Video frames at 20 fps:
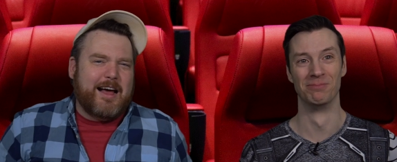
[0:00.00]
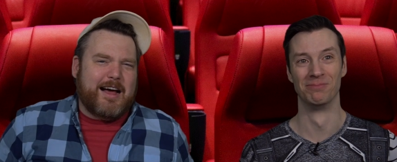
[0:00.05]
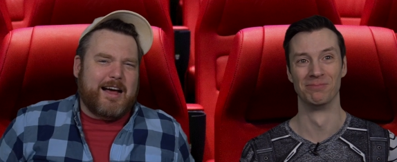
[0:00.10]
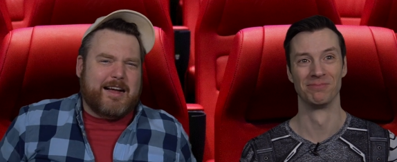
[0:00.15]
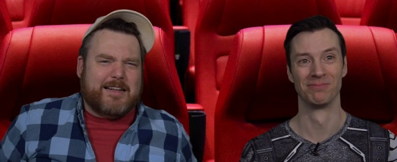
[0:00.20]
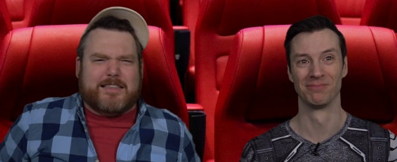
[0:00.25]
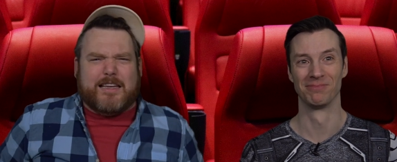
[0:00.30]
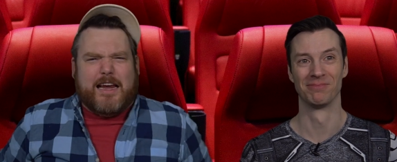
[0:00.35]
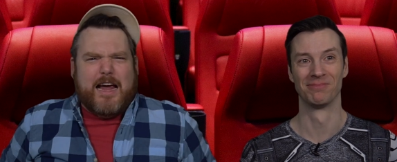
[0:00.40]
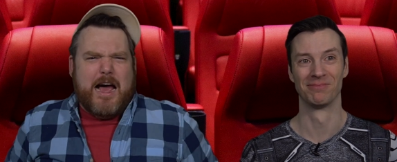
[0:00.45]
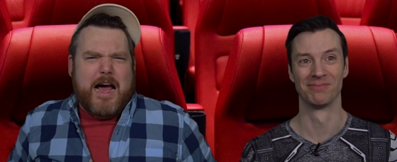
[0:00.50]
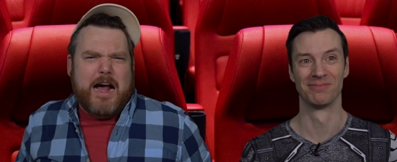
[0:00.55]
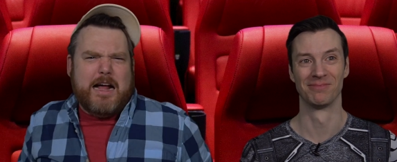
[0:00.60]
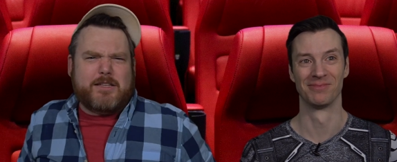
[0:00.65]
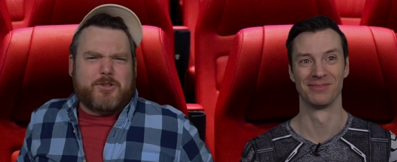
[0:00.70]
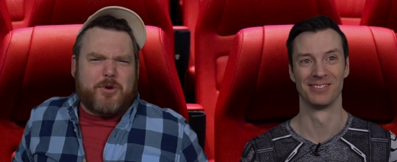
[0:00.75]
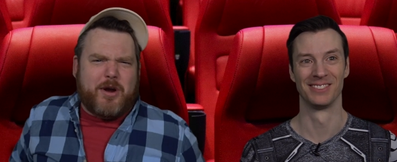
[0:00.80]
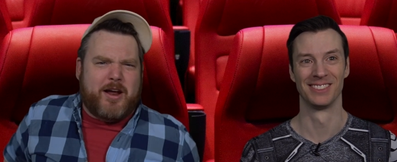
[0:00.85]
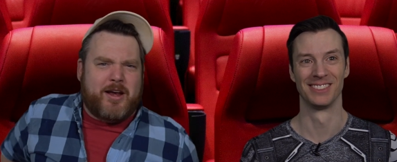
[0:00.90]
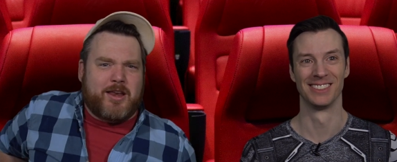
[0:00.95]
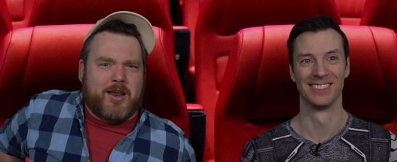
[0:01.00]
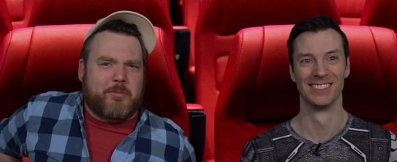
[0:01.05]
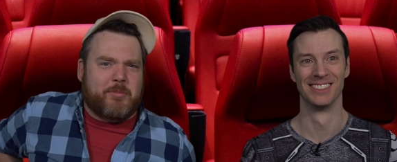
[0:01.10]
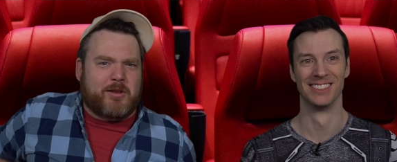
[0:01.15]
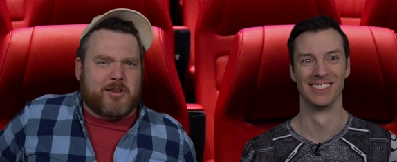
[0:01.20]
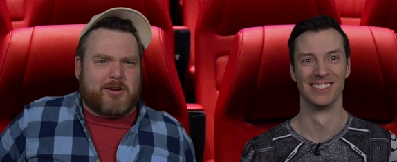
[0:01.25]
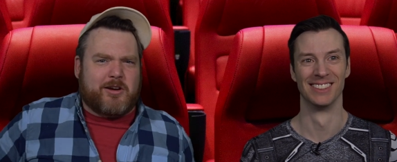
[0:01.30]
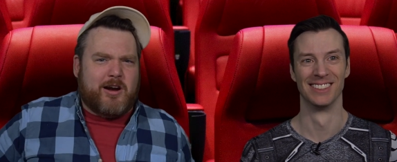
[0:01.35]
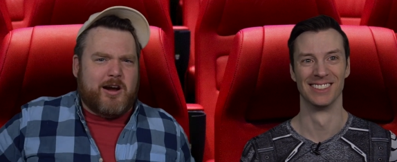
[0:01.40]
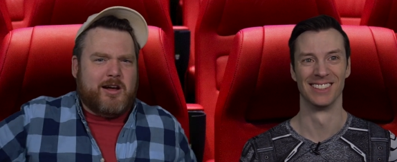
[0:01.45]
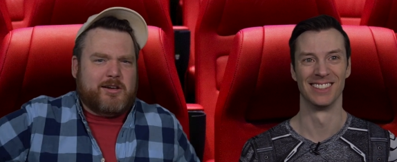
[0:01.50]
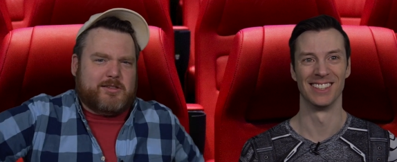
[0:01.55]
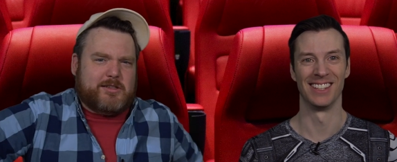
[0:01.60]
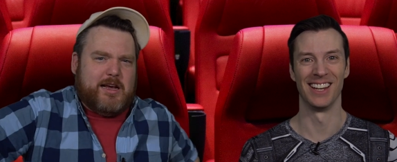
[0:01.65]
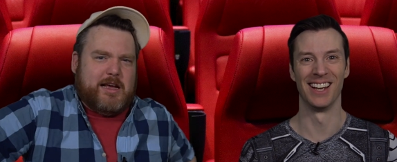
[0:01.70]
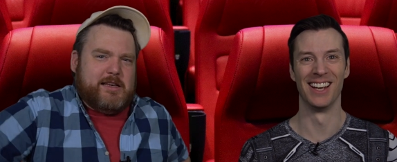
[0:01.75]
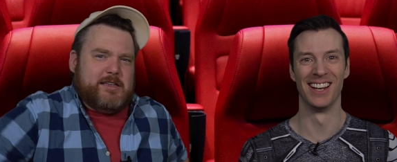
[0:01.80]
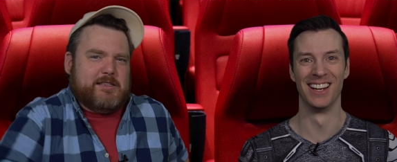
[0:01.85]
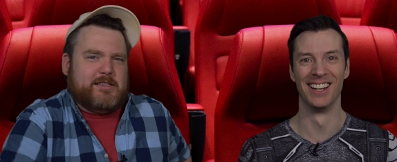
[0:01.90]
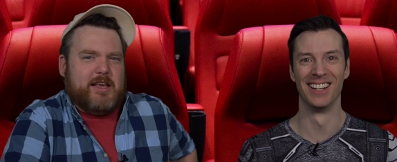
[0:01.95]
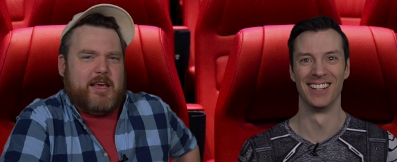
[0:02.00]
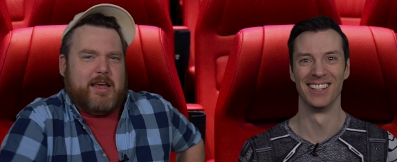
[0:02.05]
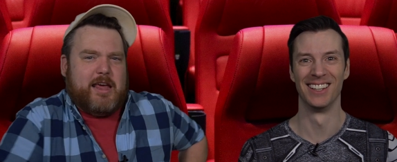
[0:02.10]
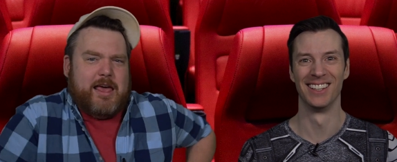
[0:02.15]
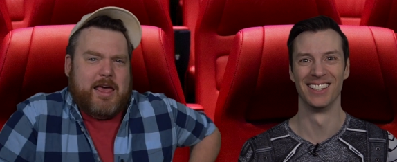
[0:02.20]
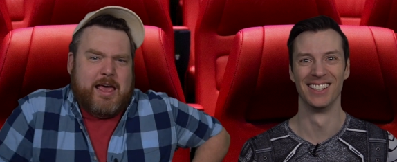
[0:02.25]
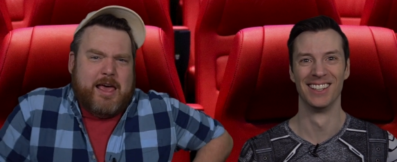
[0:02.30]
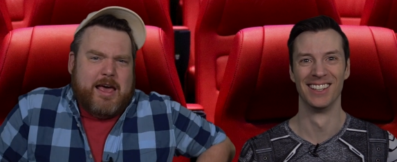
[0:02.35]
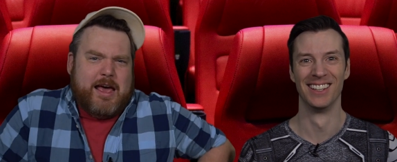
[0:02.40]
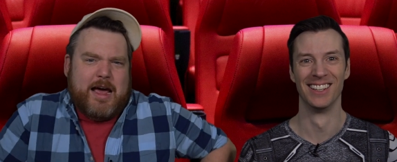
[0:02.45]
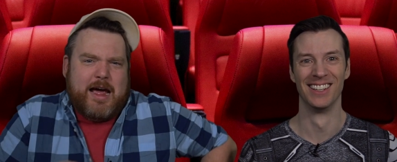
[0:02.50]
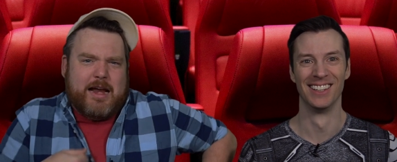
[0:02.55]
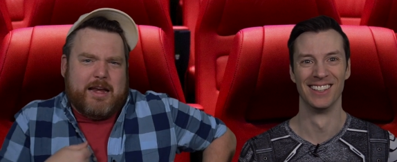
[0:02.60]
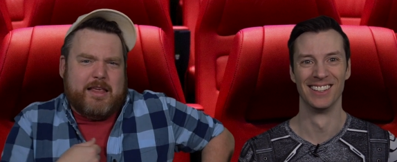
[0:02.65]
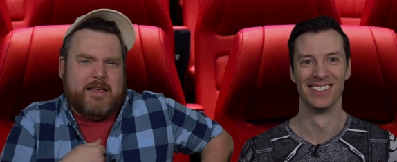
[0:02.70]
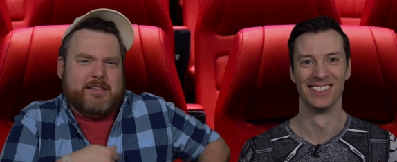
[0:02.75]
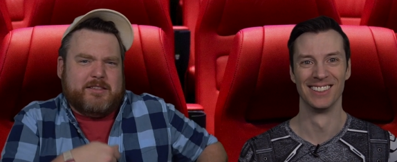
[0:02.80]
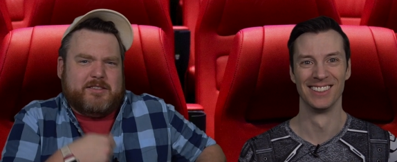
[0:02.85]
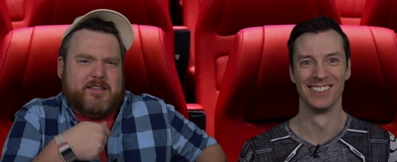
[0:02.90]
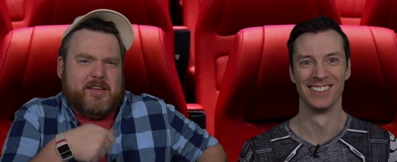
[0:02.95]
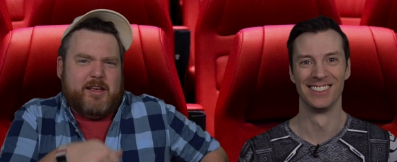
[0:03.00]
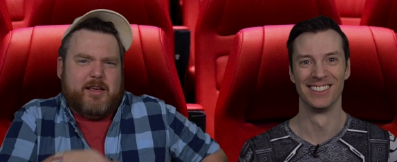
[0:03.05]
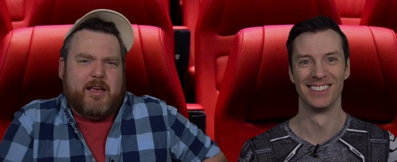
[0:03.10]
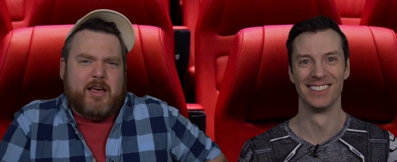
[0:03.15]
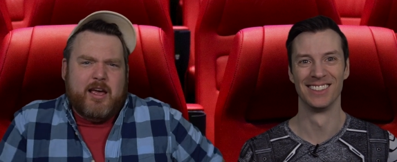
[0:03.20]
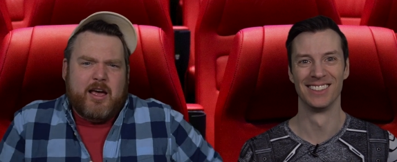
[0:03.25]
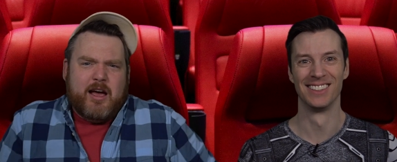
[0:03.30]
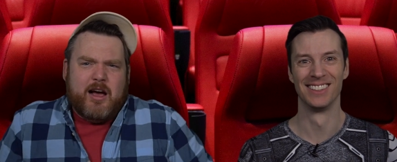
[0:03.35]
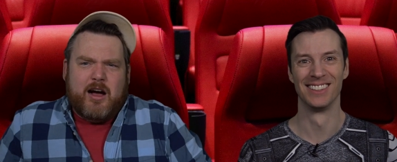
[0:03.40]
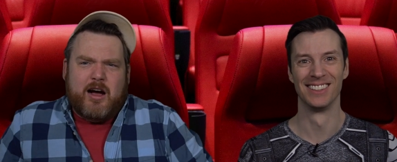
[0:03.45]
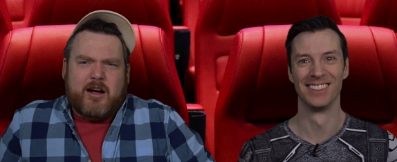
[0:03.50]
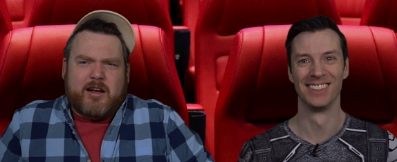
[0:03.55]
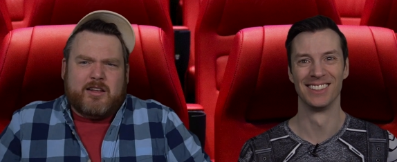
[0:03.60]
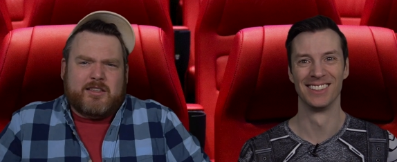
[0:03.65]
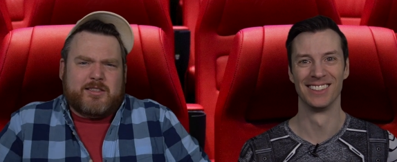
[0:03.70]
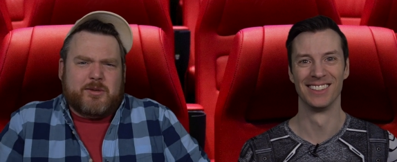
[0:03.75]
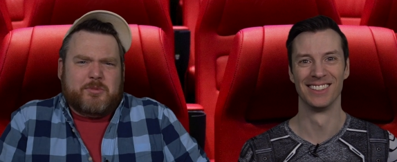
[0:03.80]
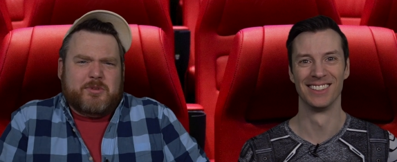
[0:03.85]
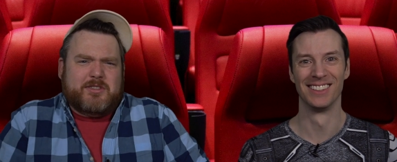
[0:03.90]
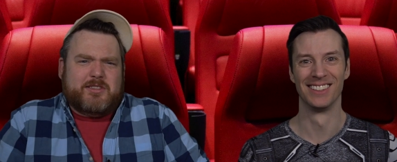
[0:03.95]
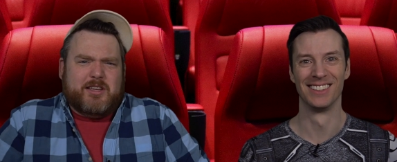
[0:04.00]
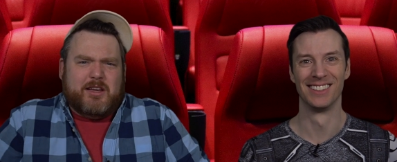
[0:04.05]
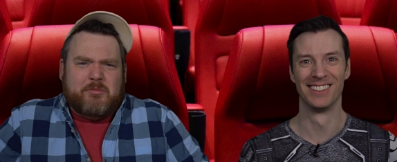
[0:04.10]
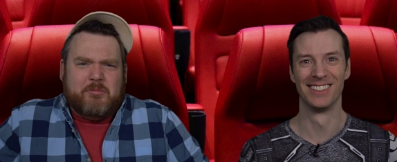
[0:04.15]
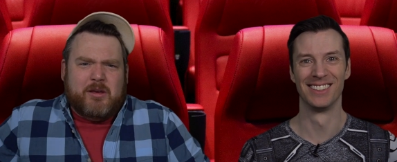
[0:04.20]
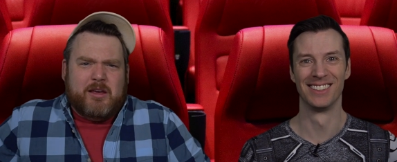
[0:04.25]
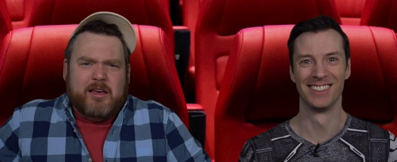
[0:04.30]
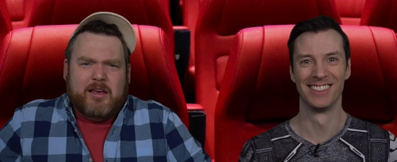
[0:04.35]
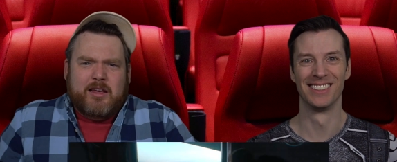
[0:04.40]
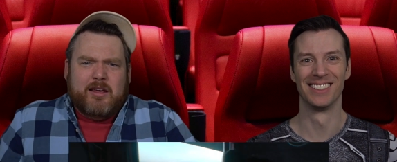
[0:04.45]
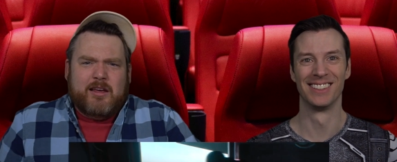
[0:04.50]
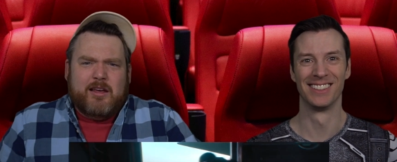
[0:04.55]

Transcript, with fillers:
Speaker 1: Ah, it's like ah, it's riding up at the crotch. It's like, how do you zip? Ah, uh, can someone zip me?